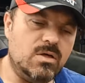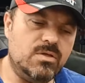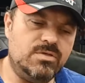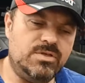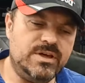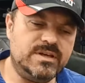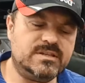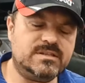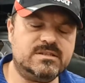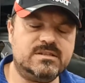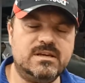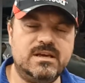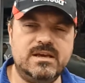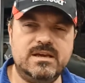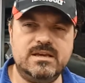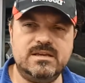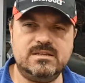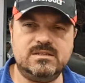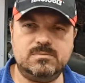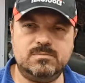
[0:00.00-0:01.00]
This
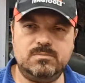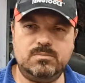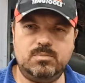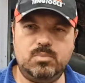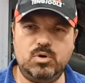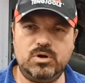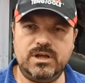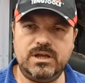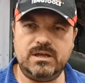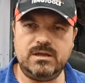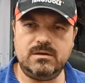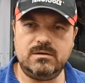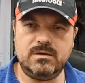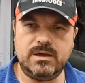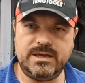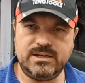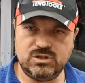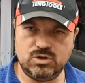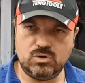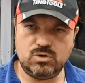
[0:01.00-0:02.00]
is putting
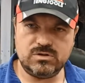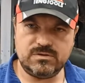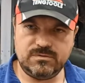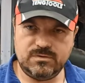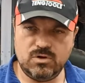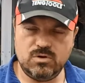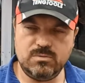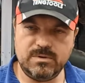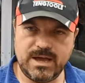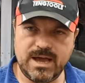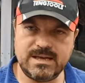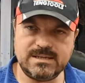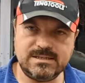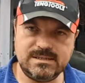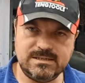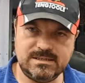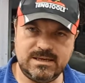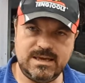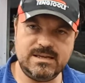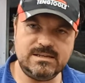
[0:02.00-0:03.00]
exhaust fume
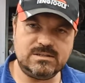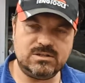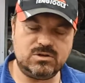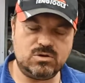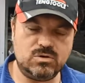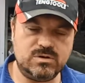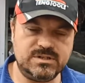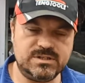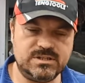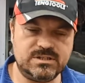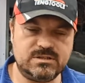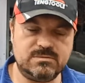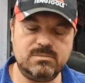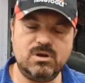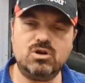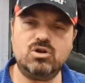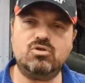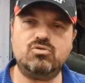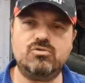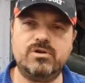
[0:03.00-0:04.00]
gases into the cooling system
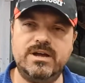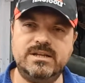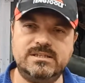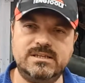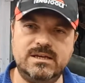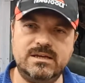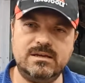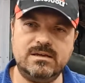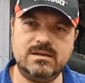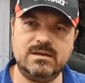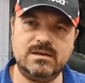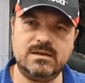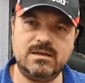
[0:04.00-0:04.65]
and creating